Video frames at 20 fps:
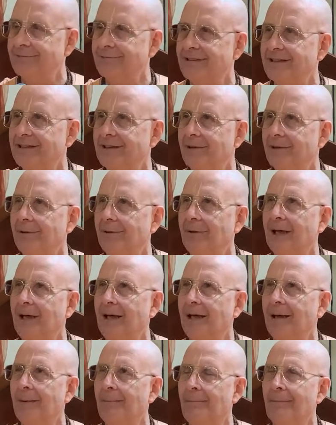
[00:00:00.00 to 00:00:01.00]
you know.
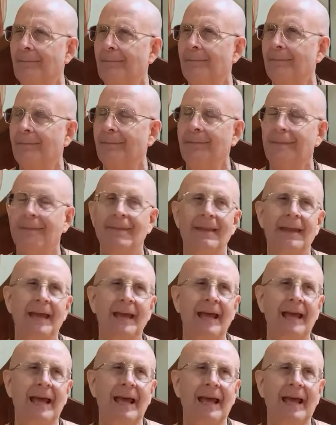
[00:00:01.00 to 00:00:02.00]

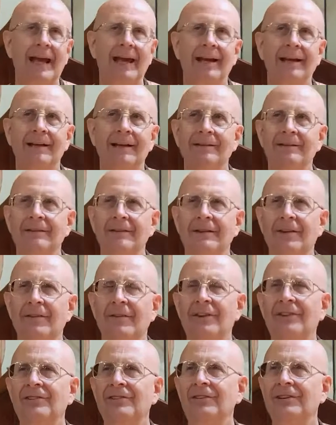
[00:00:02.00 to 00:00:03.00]
And
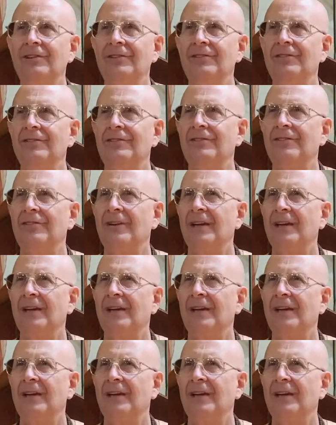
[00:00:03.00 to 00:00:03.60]
this is